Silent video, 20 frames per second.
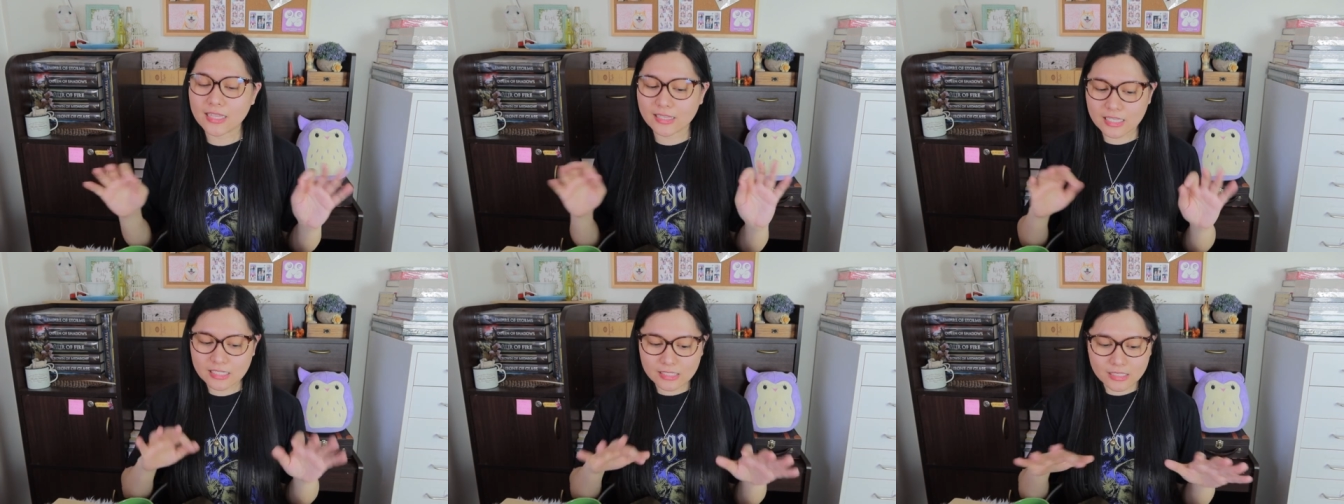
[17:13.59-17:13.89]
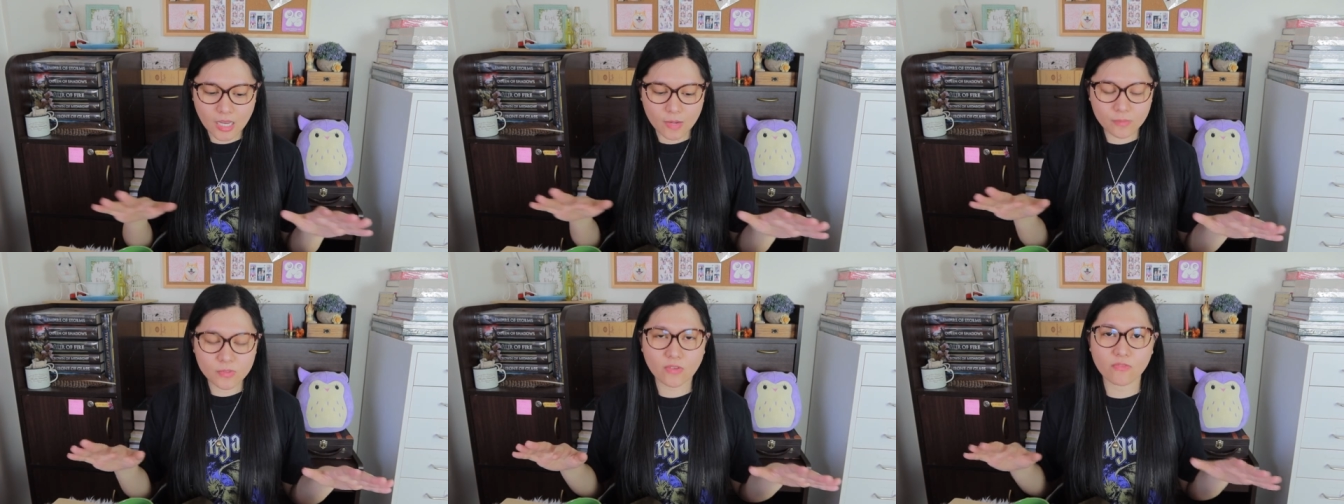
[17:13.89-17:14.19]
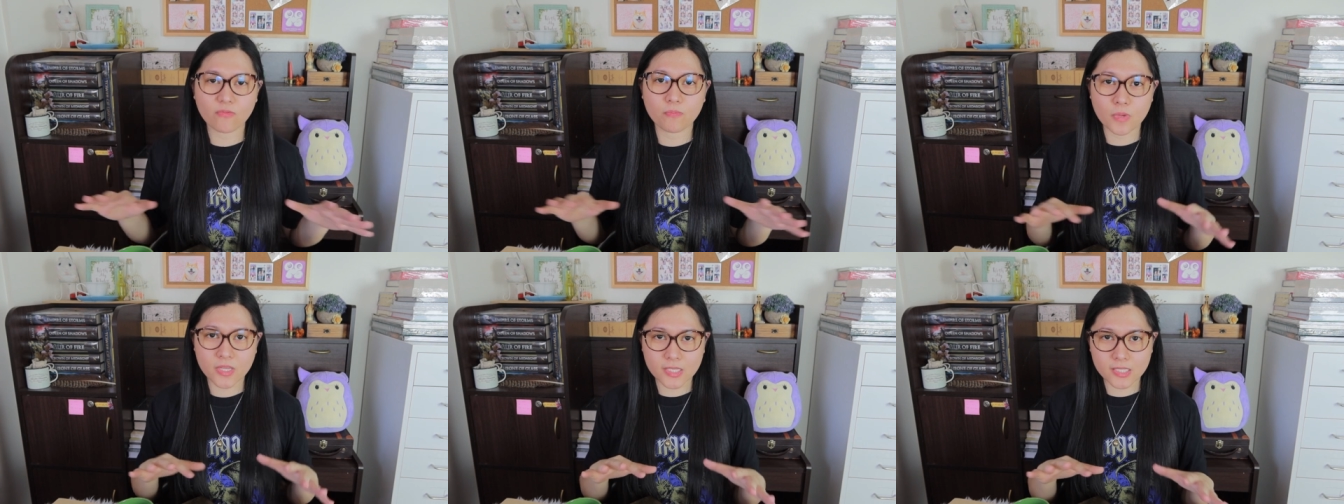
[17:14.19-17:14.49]
these types
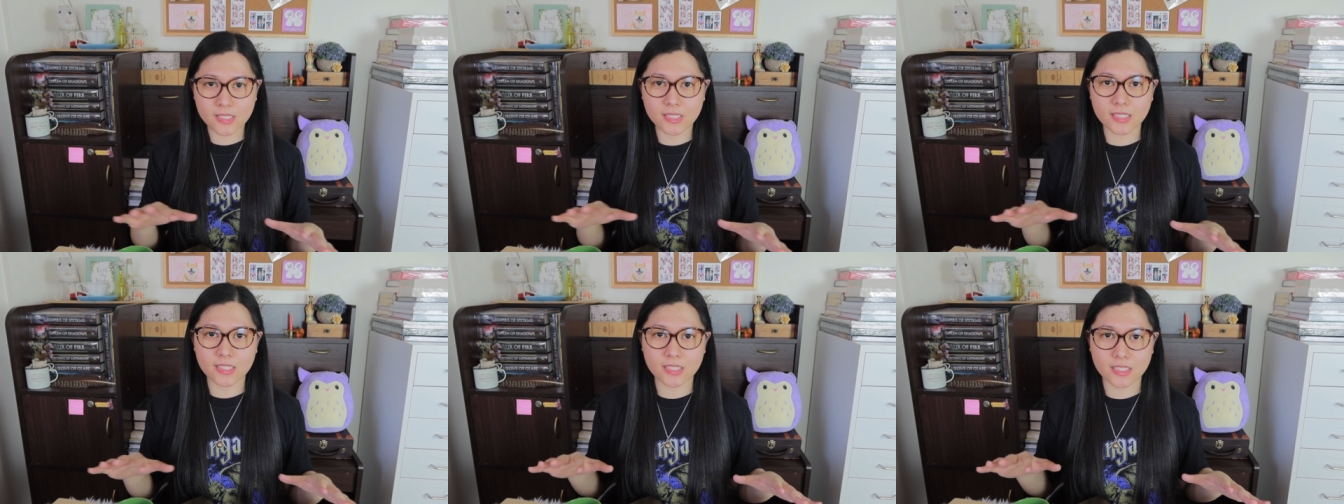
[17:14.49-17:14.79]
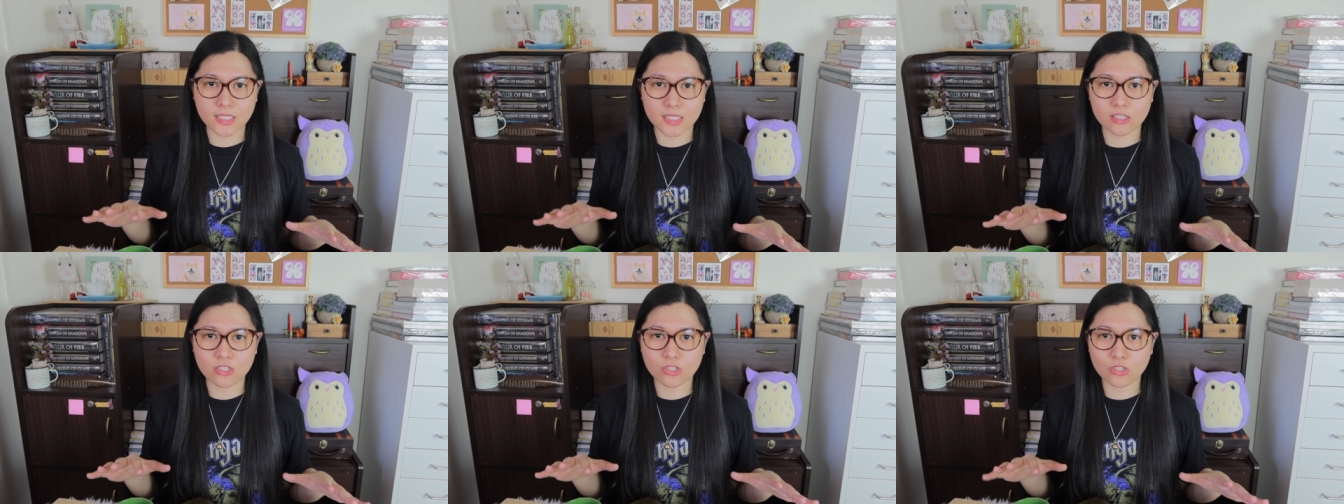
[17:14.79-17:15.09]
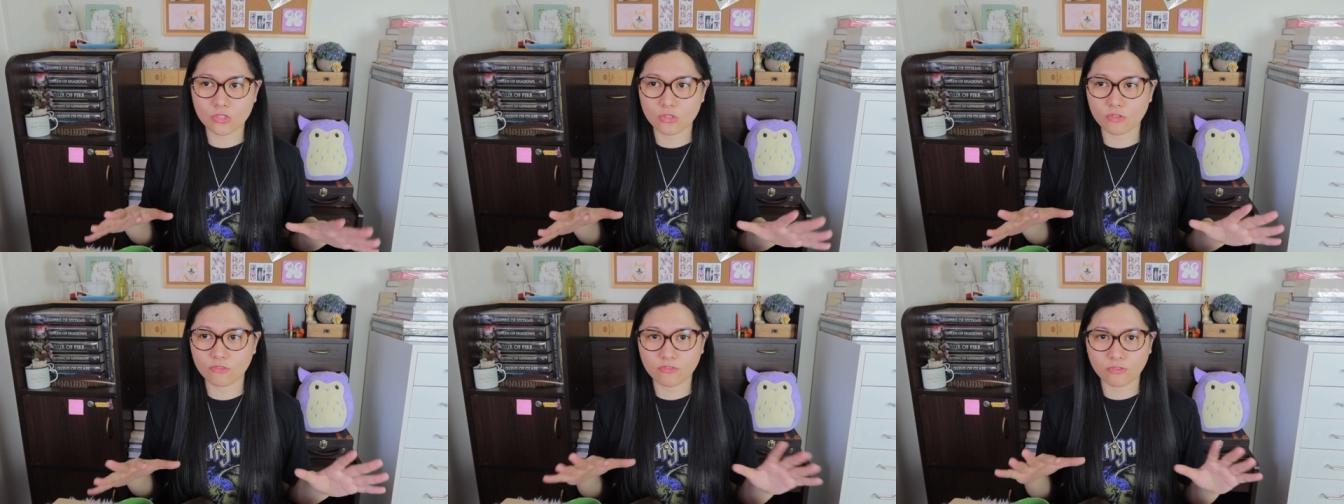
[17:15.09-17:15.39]
of
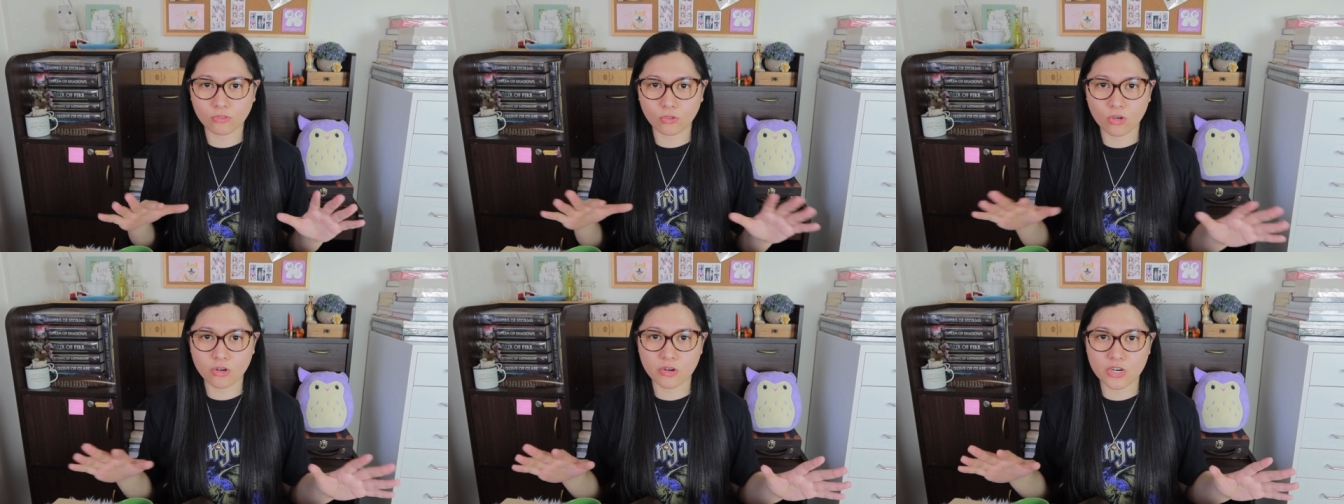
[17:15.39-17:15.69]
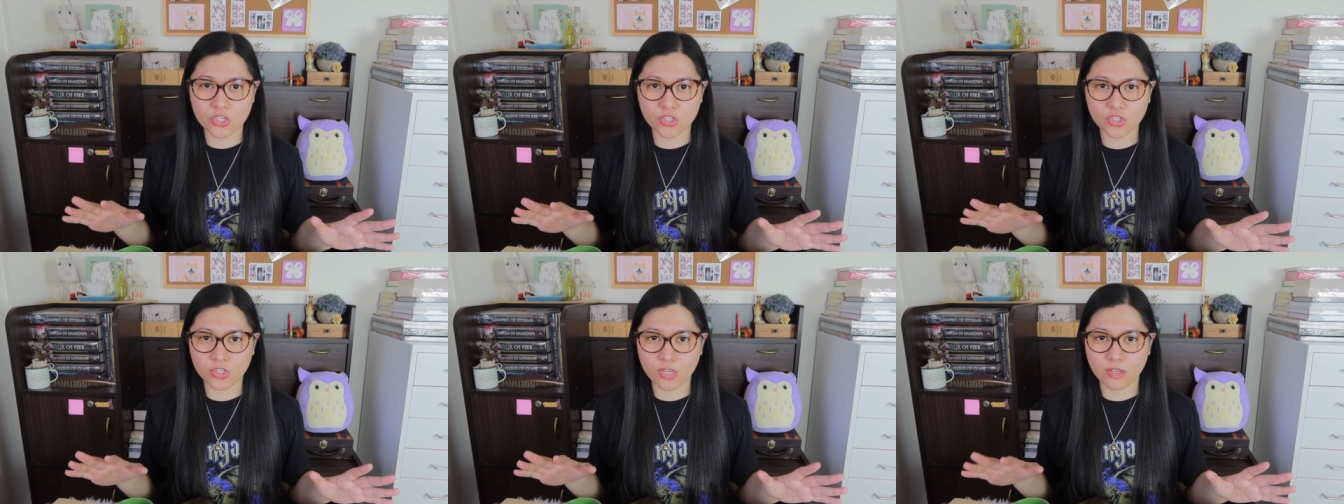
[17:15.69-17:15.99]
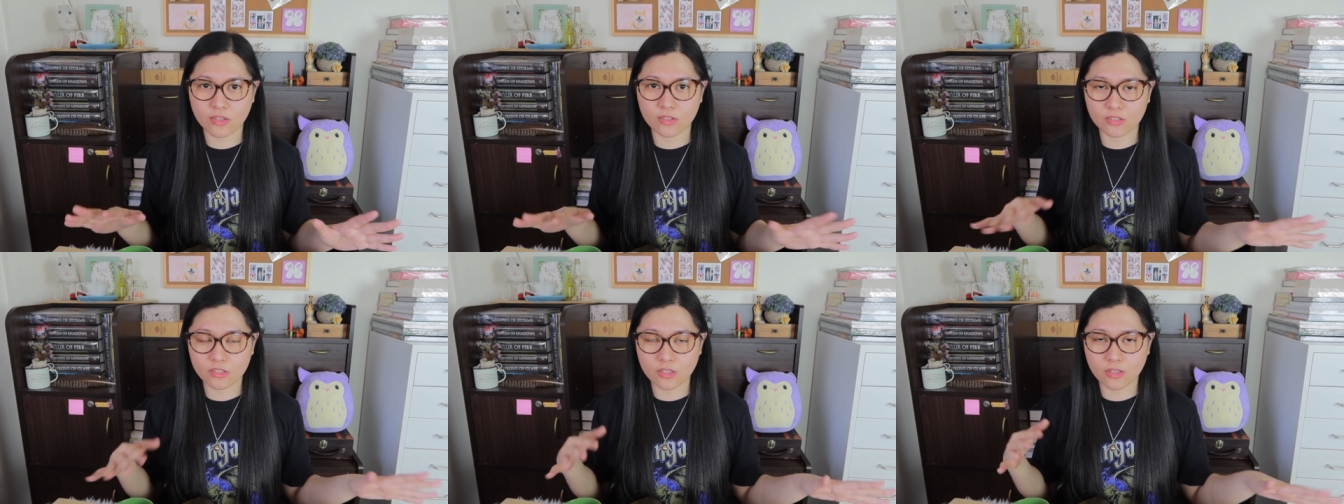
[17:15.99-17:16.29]
businesses to flourish
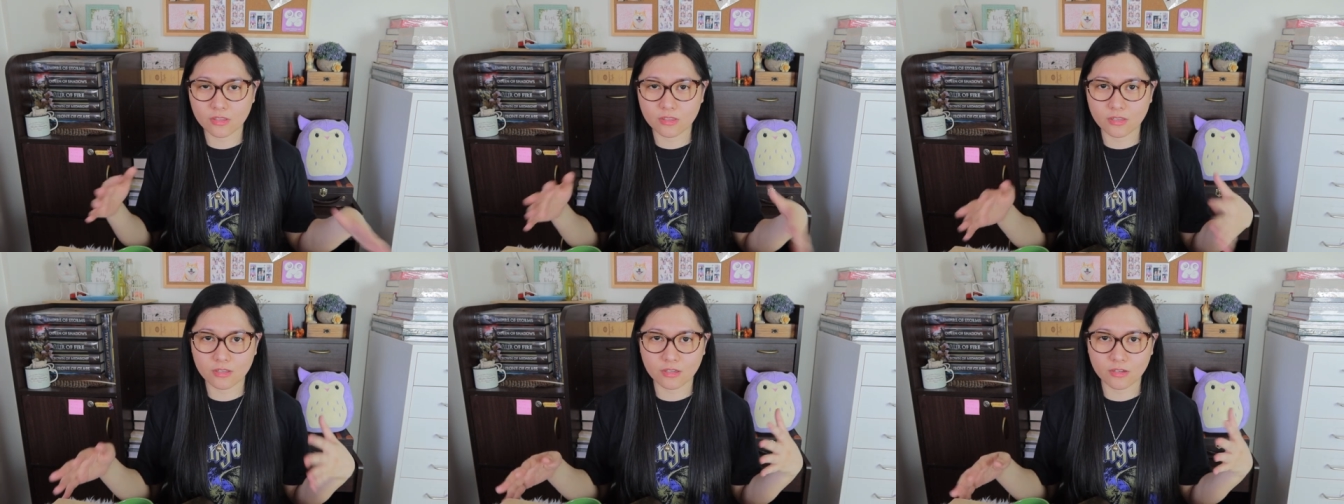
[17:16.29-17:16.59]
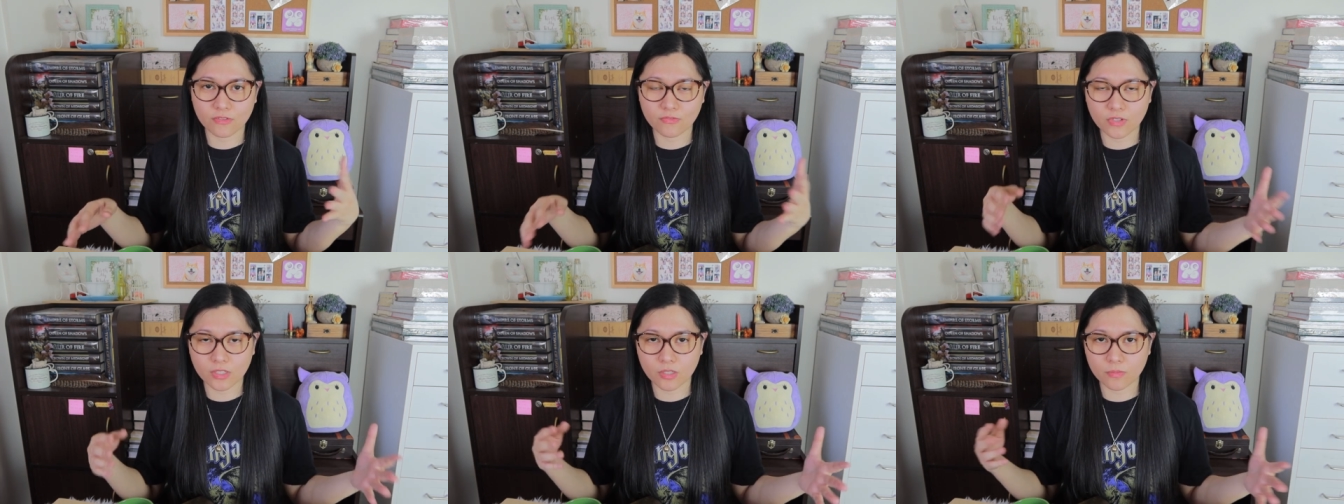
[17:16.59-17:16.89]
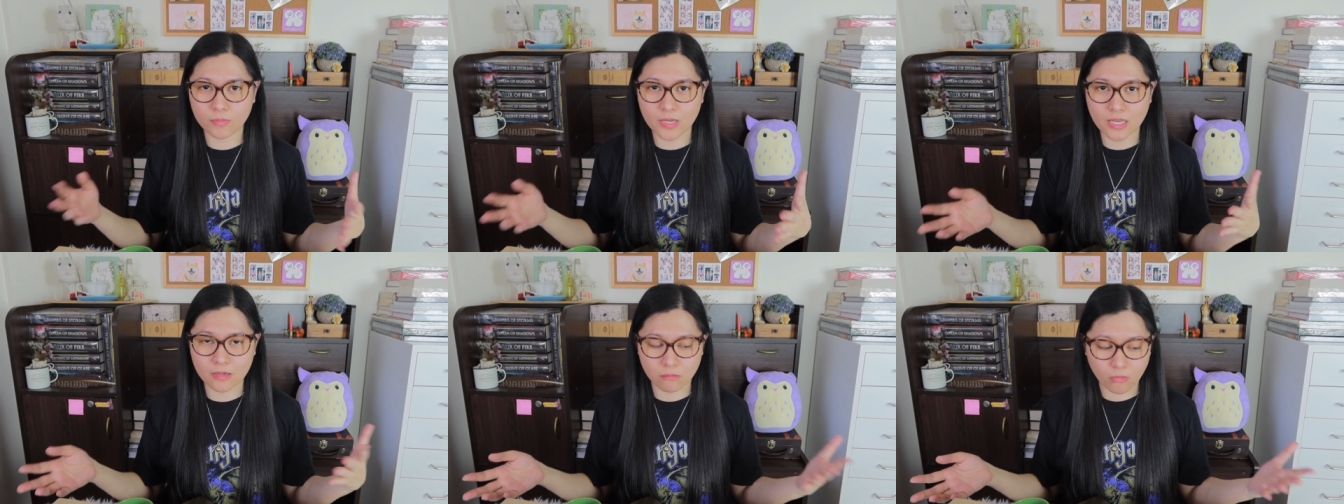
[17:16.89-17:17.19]
in the
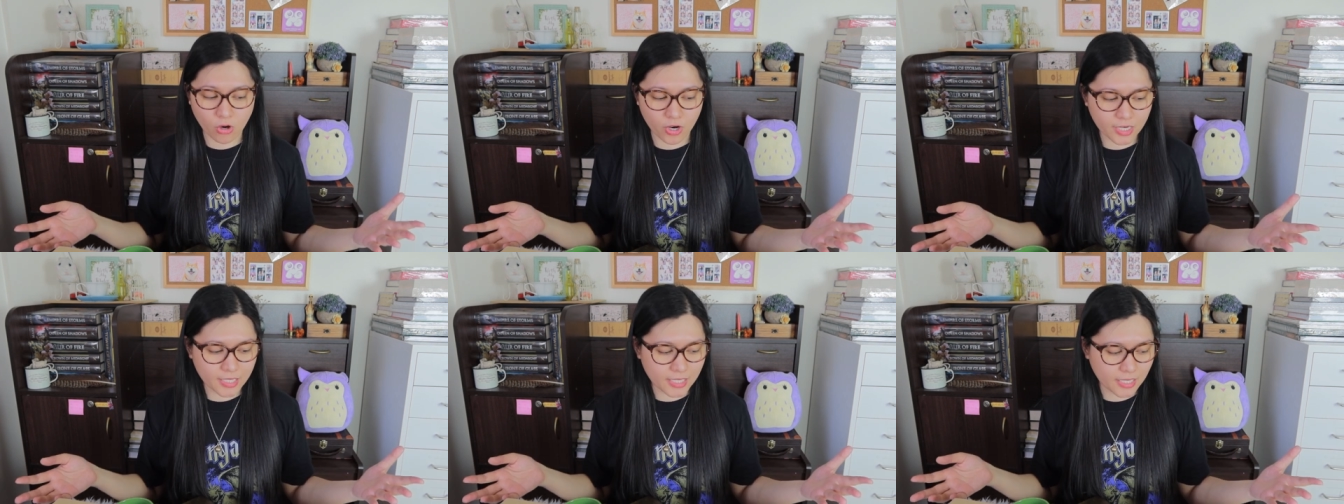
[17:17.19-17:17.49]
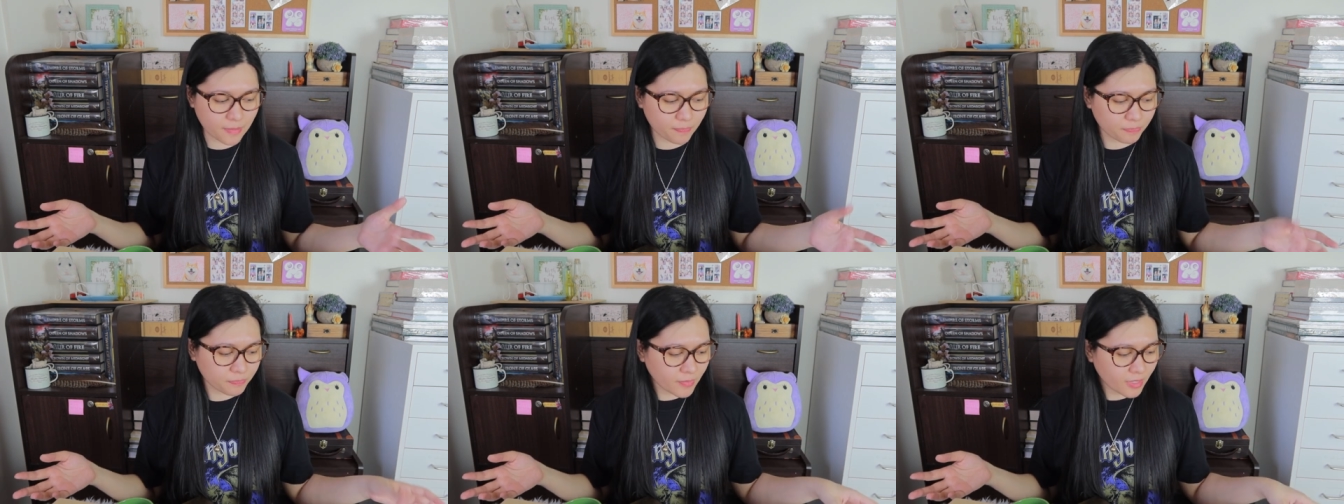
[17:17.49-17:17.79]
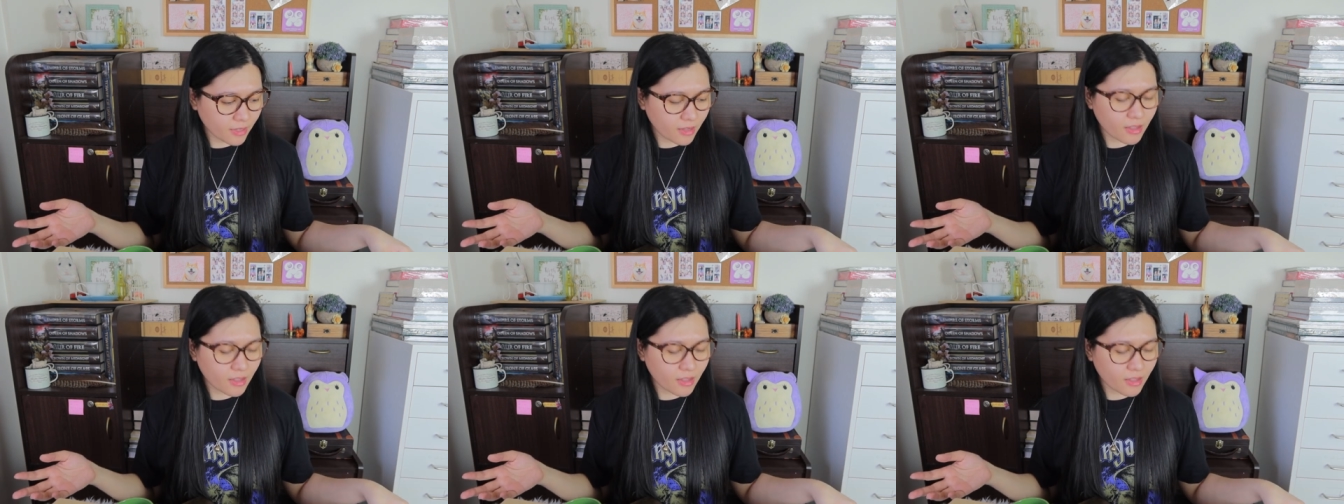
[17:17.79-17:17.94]
Philippine market.